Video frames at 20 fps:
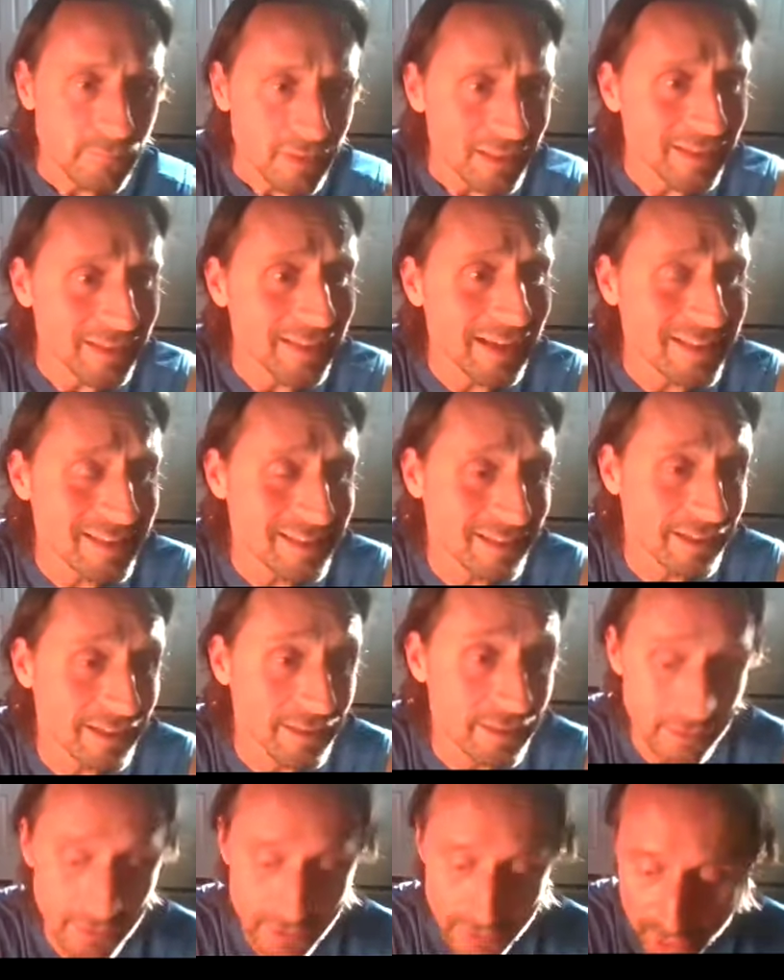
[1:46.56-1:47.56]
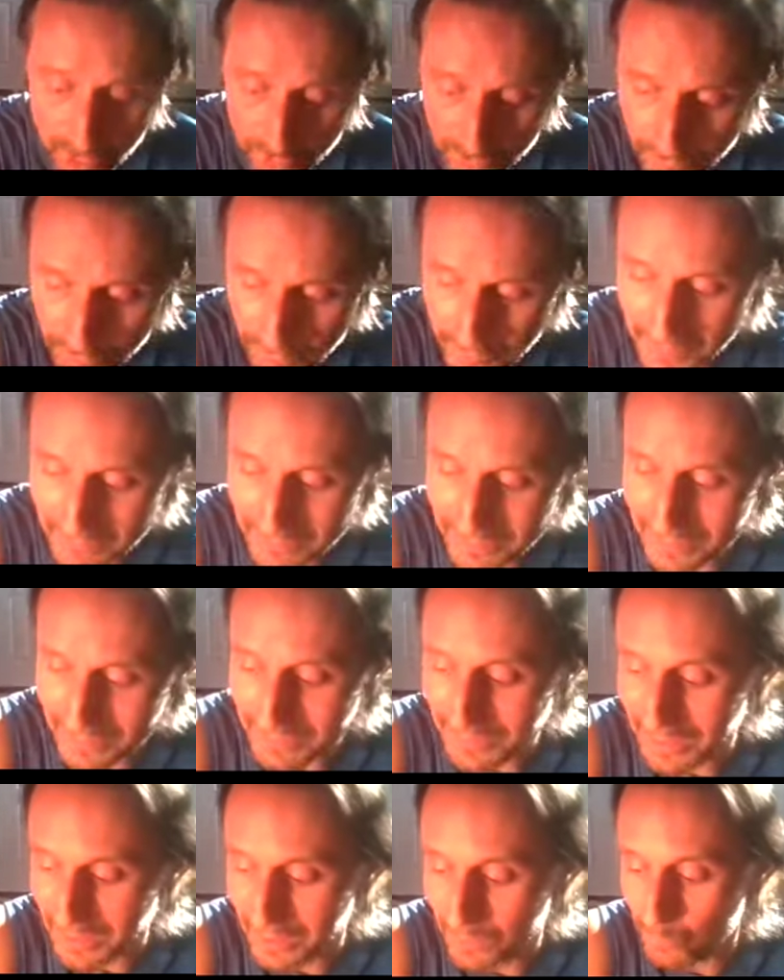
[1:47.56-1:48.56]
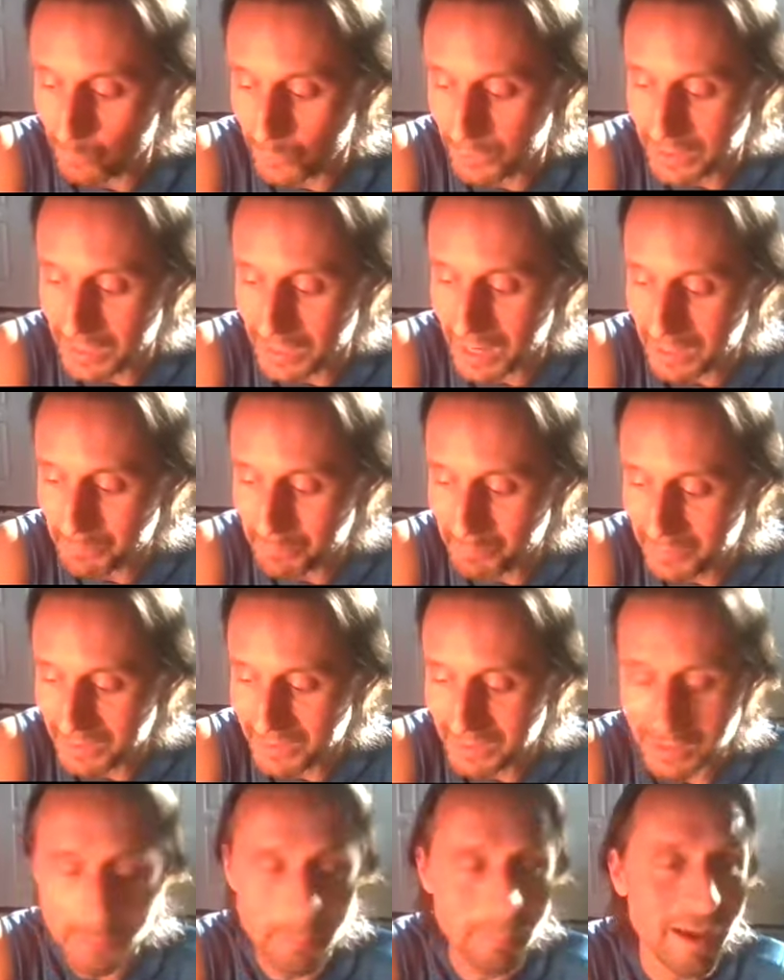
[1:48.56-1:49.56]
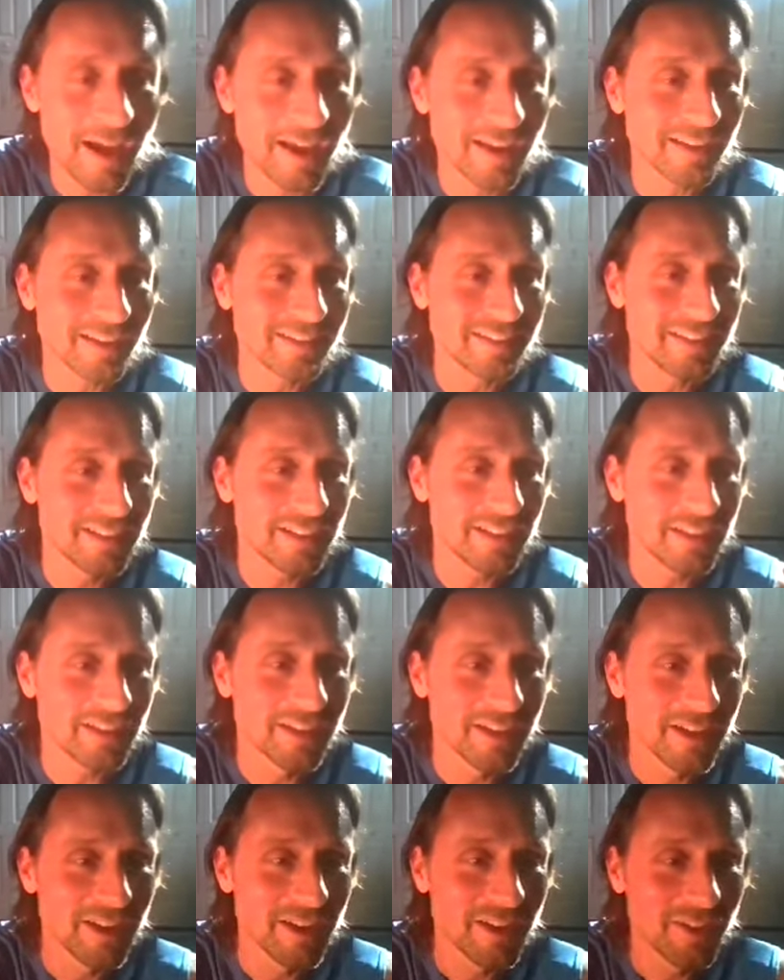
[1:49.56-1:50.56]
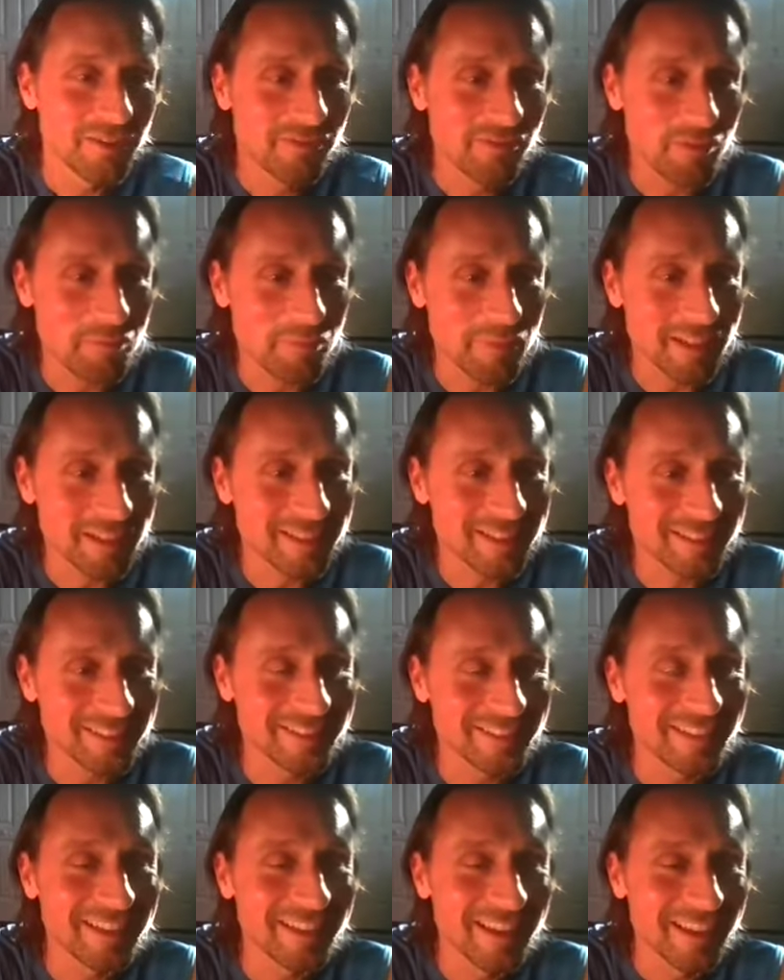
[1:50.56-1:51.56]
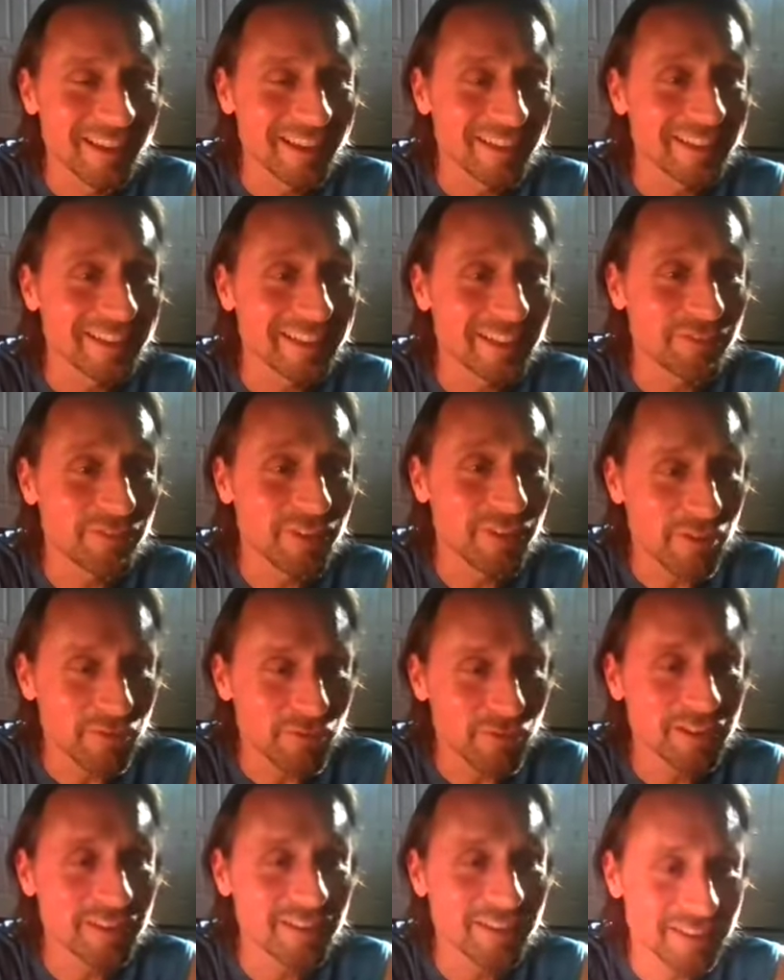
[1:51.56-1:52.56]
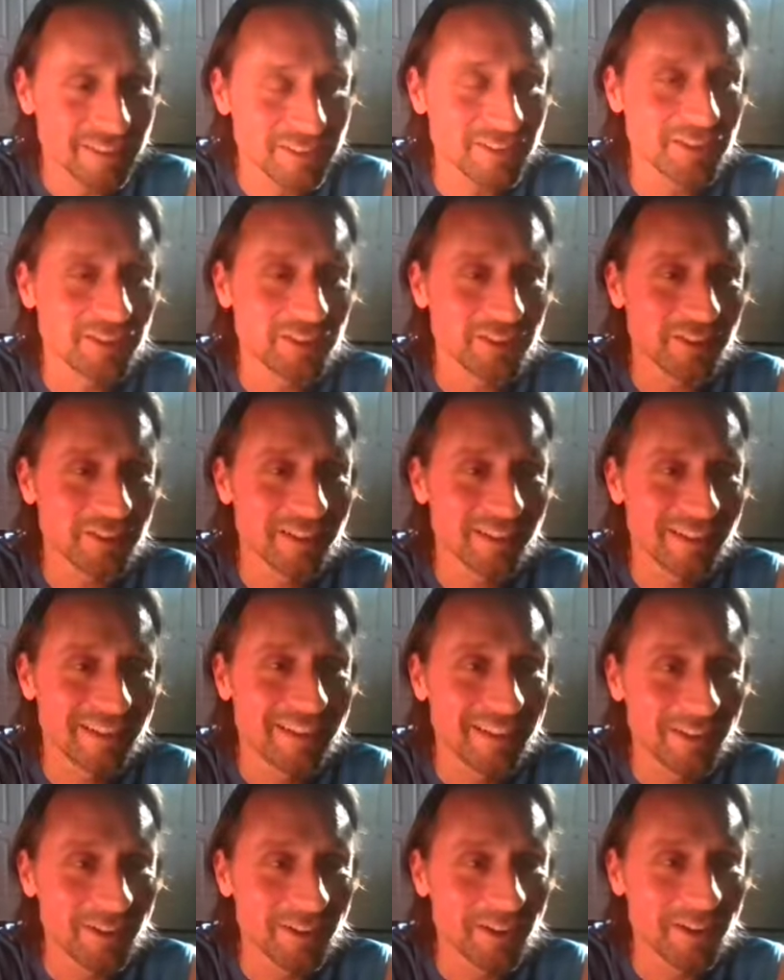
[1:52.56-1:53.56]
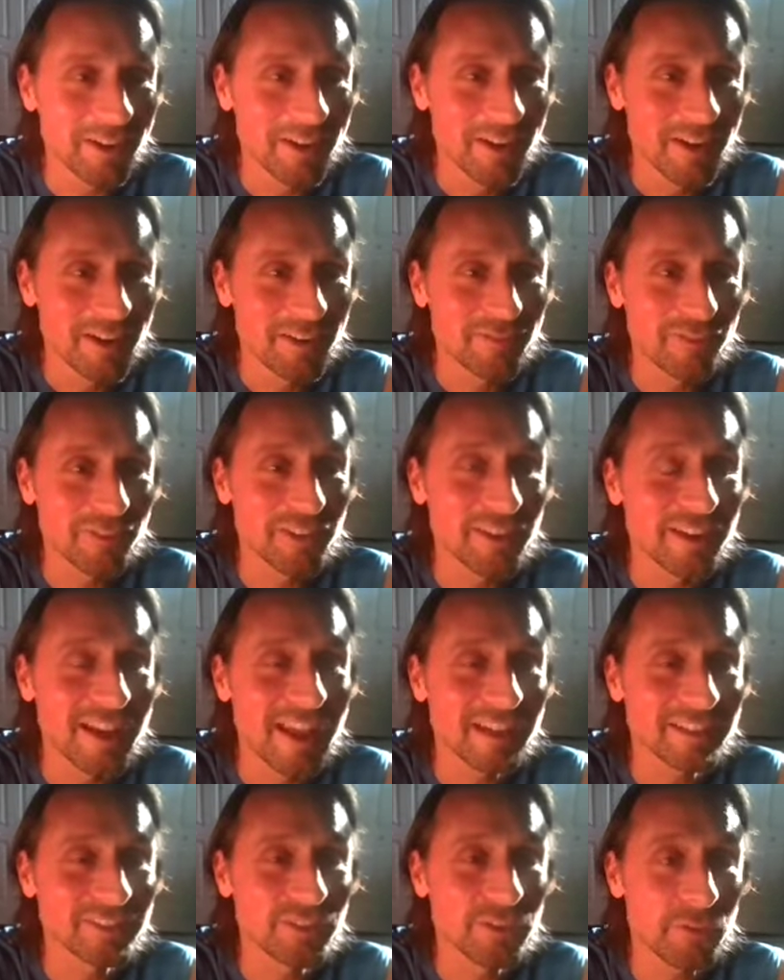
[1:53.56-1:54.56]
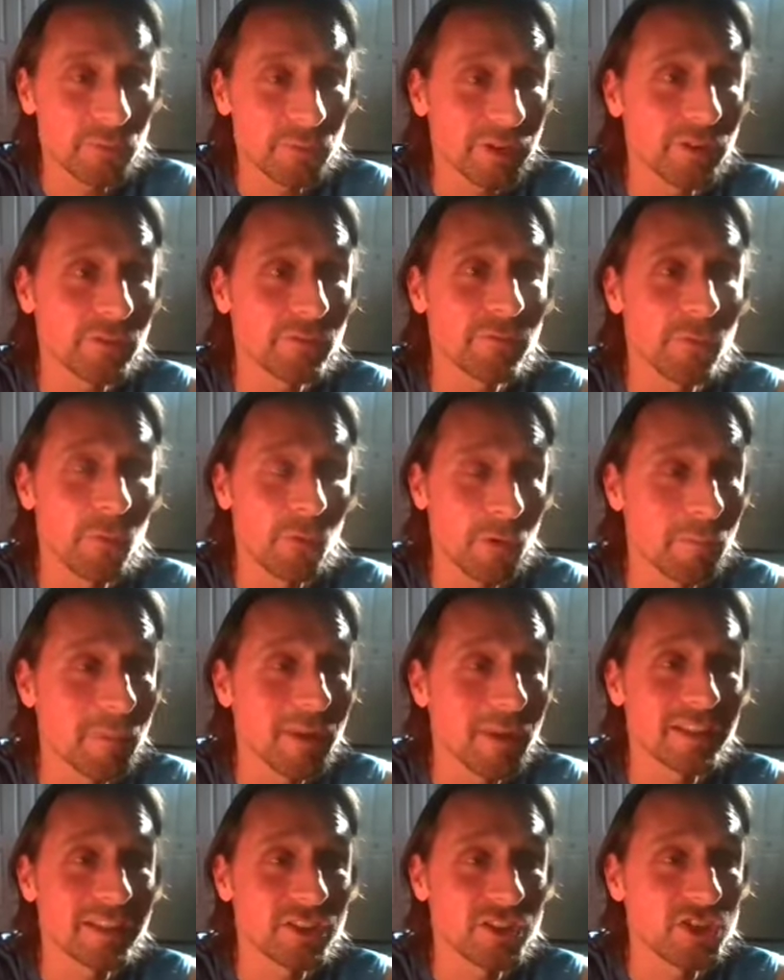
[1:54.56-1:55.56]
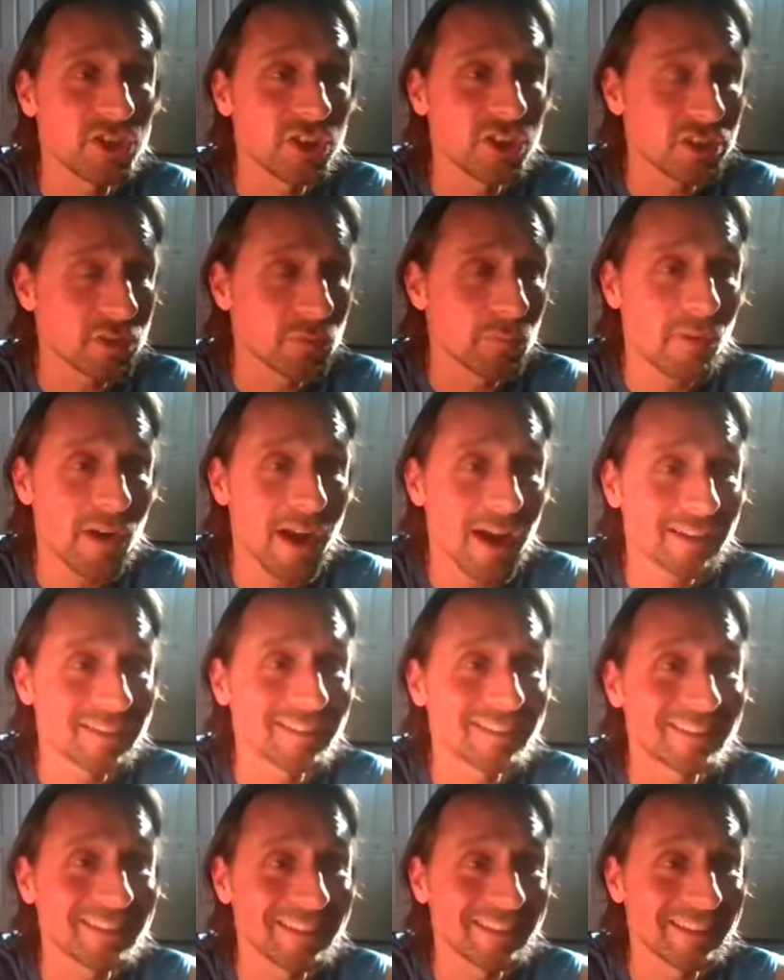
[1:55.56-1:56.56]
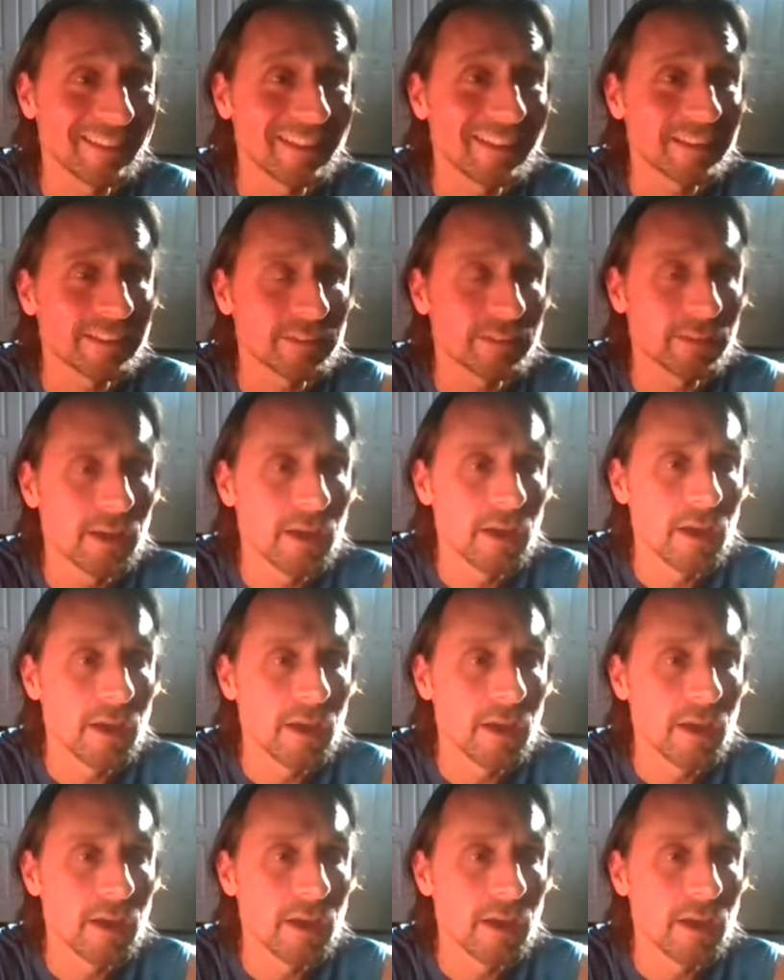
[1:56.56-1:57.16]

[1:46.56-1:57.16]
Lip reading: And that's it. The truth is that it would not be a bad idea for me to leave every listener here for the next 3 or 4 minutes just practicing this.